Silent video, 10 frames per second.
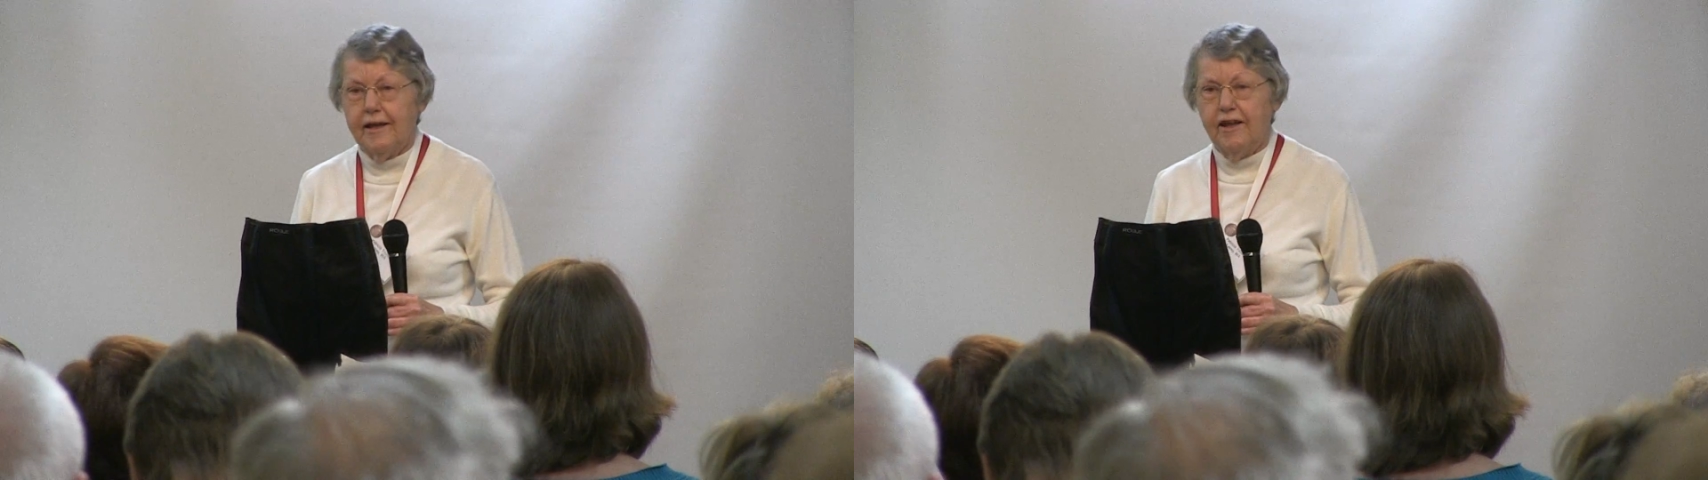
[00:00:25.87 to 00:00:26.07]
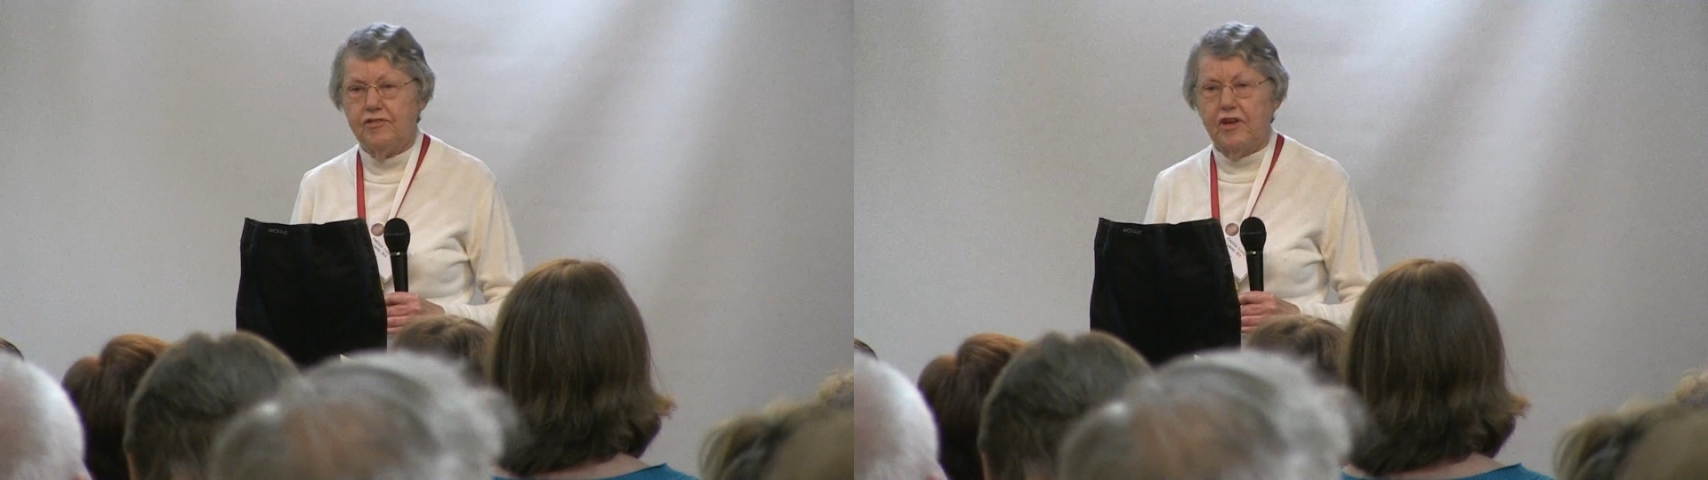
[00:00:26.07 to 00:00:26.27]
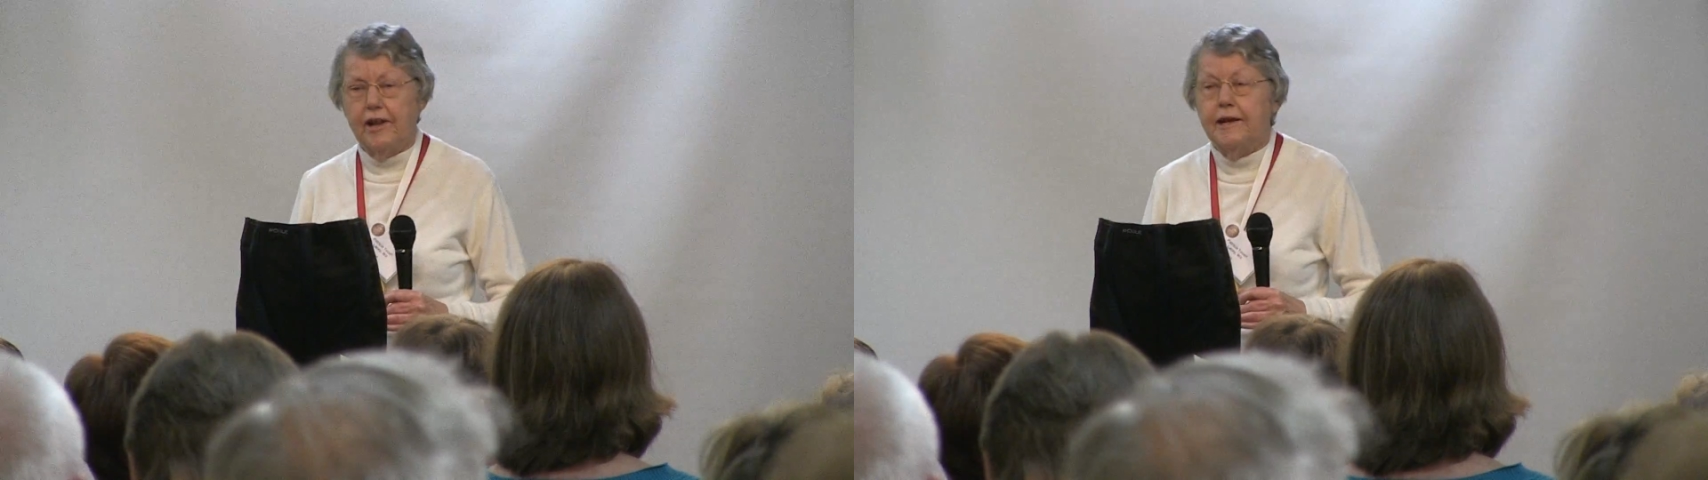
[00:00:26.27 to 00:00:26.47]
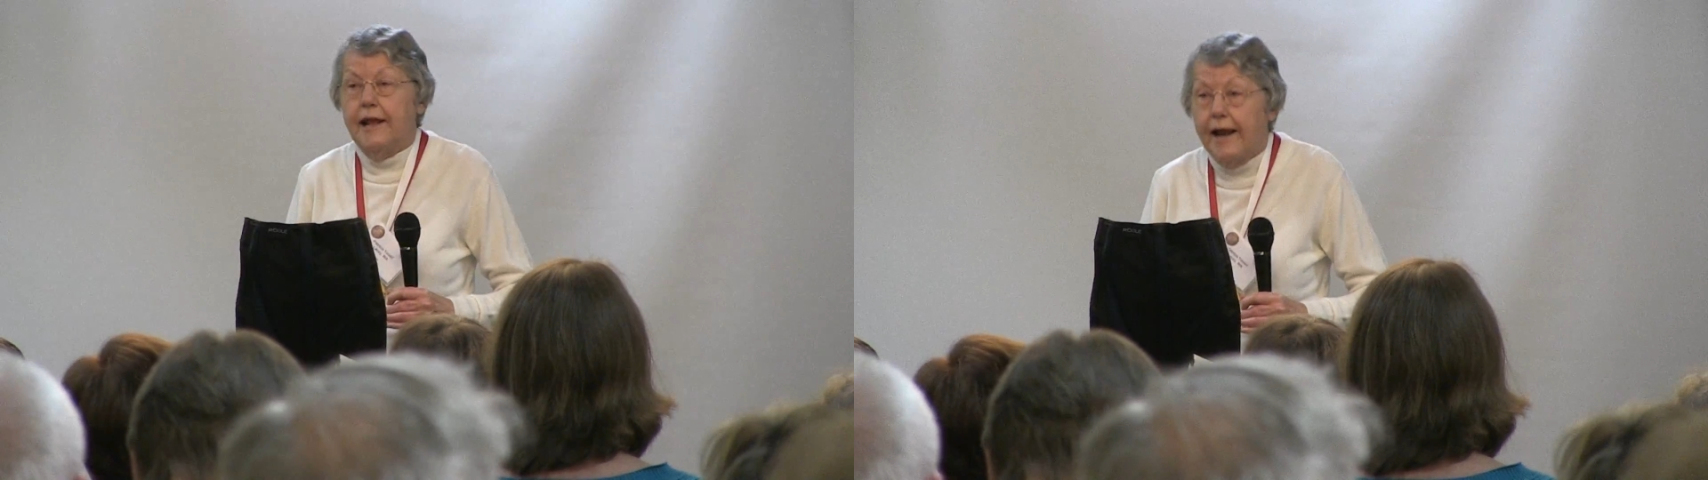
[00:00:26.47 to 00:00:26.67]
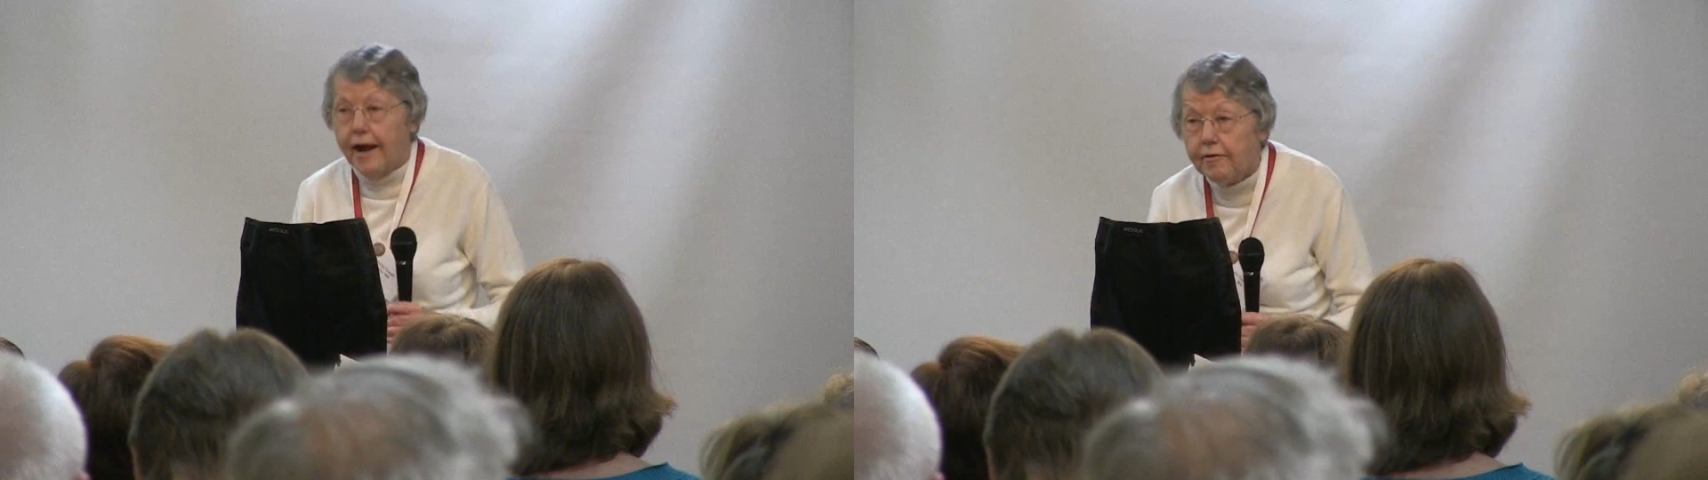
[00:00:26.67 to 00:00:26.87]
is it
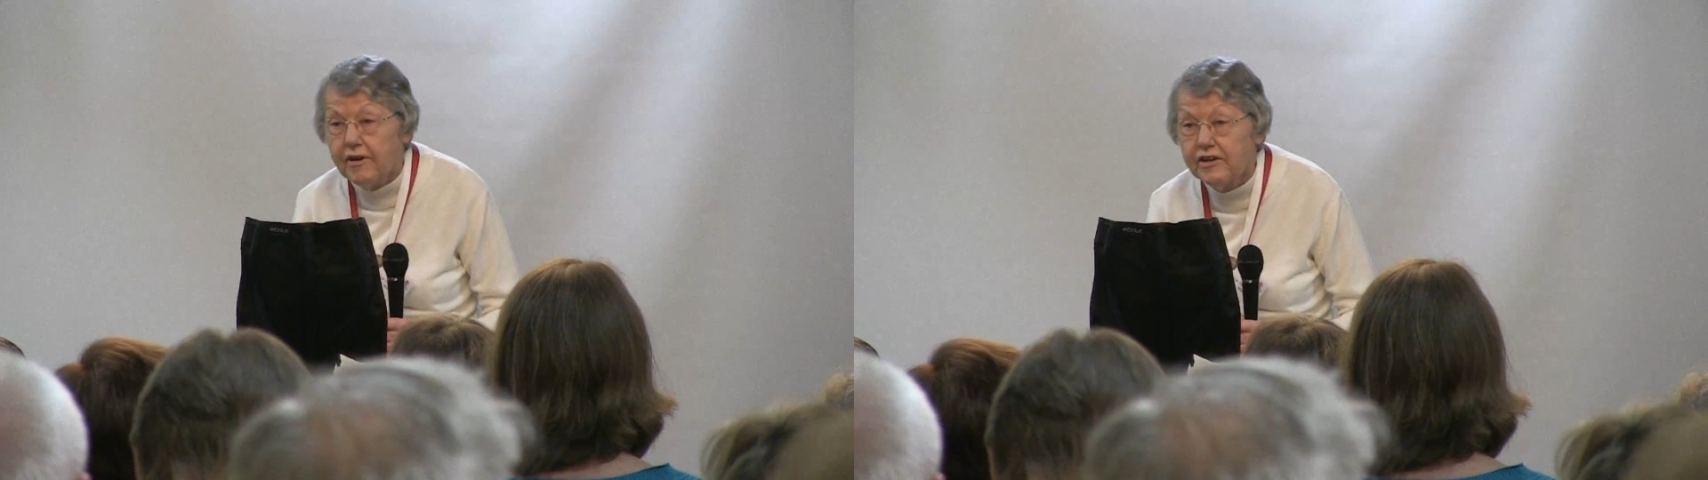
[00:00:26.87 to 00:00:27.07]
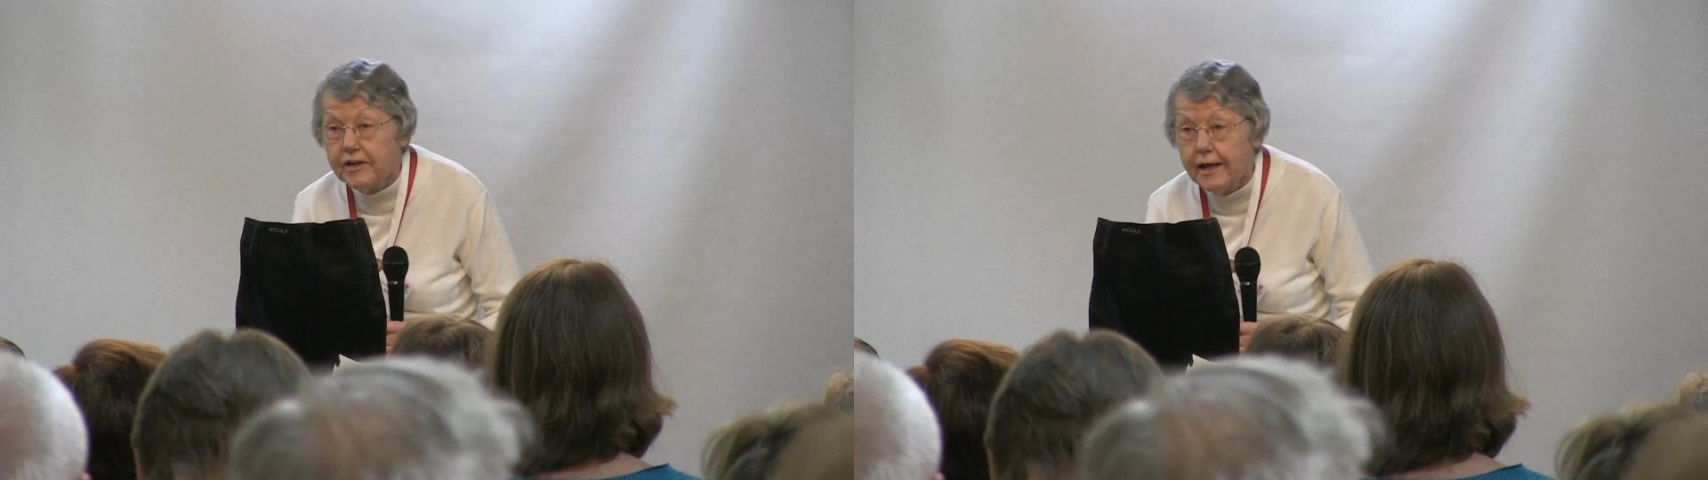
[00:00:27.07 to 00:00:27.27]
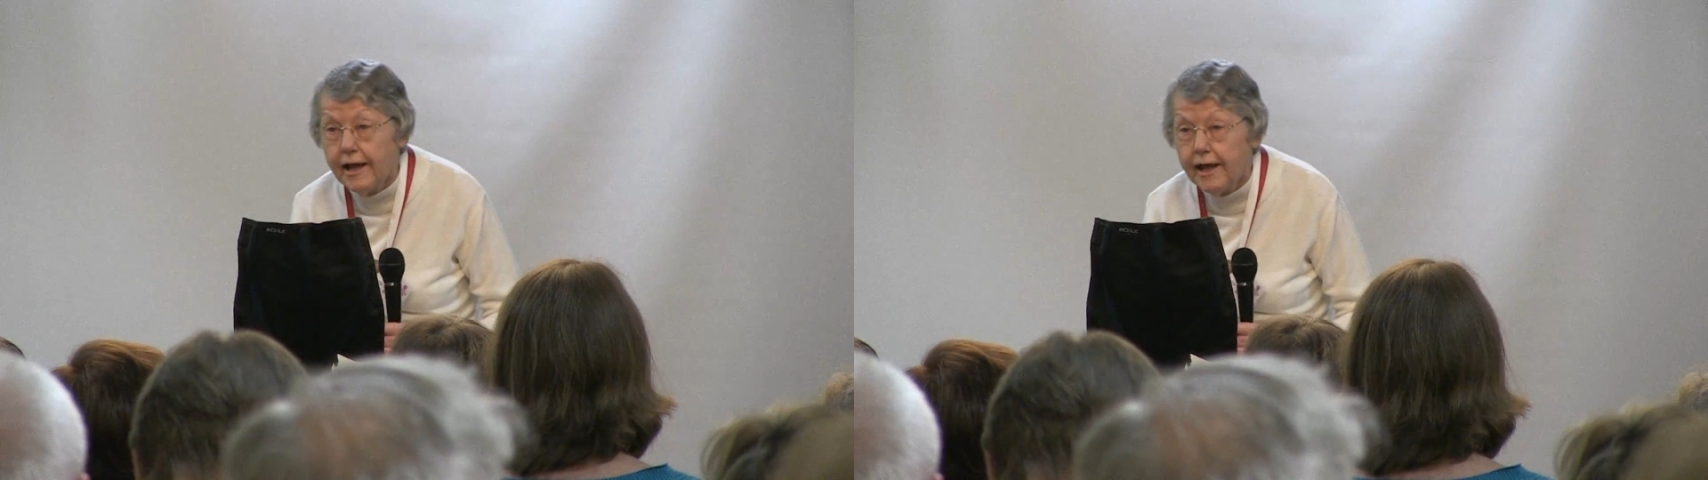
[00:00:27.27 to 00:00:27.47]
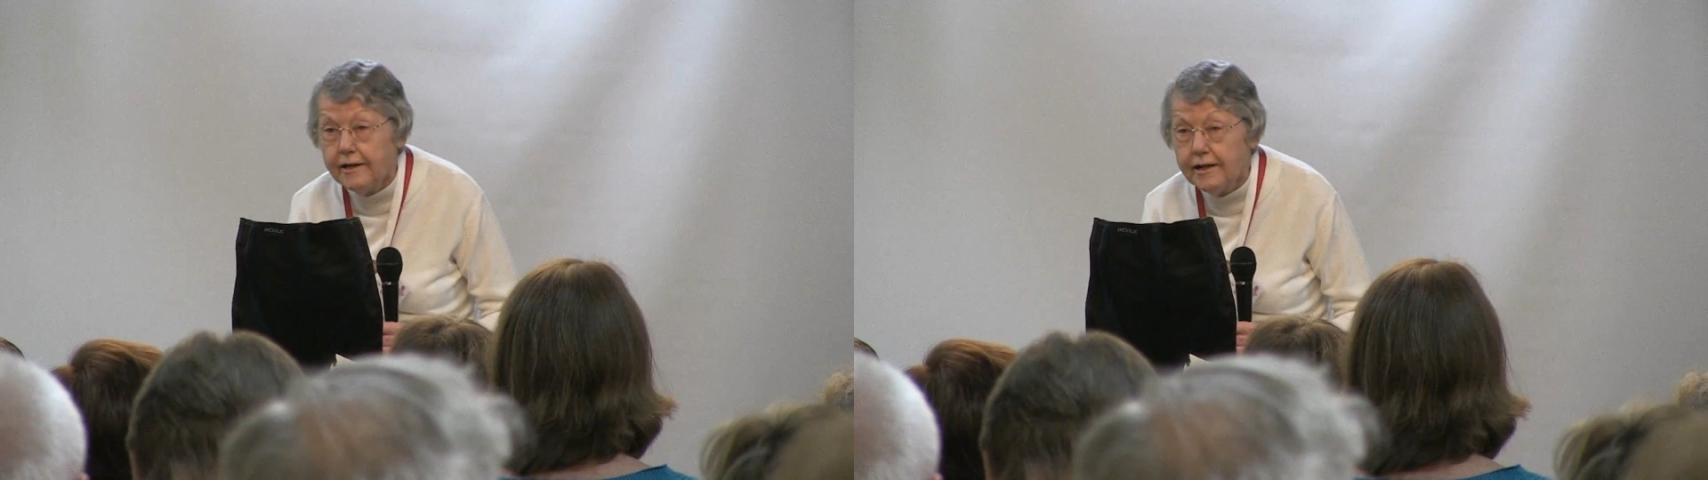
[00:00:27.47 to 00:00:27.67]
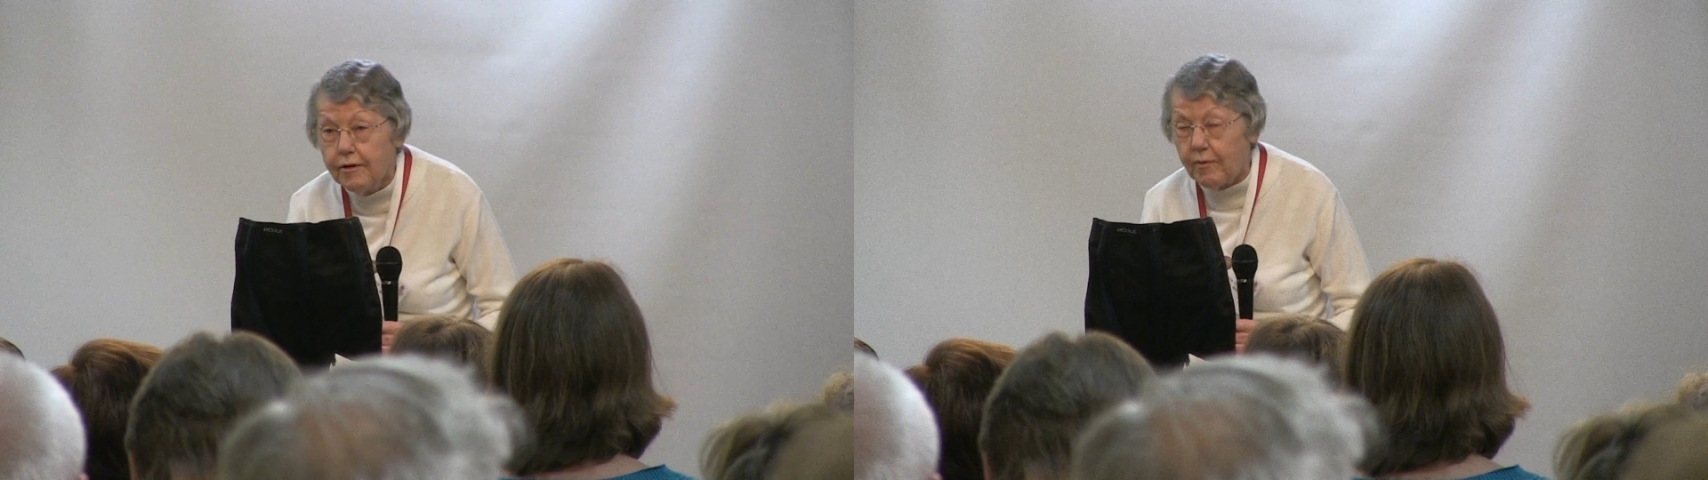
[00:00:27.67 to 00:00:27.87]
inherited?